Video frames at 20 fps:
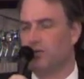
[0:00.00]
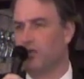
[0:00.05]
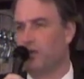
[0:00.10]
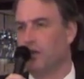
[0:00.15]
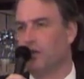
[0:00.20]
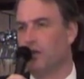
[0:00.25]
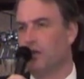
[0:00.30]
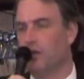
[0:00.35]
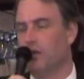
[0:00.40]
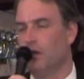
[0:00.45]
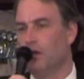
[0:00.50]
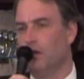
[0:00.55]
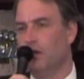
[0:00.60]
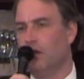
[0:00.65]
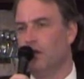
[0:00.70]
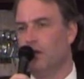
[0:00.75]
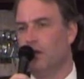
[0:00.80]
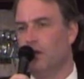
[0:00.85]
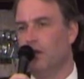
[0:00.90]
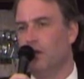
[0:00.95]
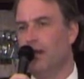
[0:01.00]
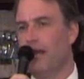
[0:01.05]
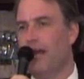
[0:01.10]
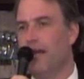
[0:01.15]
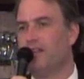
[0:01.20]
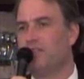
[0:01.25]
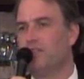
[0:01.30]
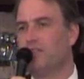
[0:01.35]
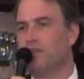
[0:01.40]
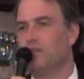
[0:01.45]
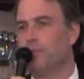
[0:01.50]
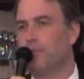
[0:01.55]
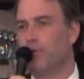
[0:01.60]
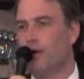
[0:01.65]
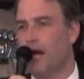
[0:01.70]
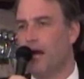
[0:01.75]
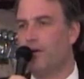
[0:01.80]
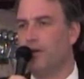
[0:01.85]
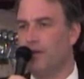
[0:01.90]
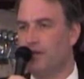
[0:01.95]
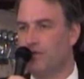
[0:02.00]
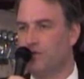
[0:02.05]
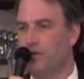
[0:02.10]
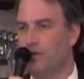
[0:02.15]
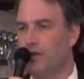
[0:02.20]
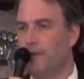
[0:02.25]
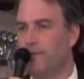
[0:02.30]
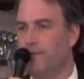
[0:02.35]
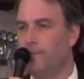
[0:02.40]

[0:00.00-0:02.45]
trip that has such a proud history.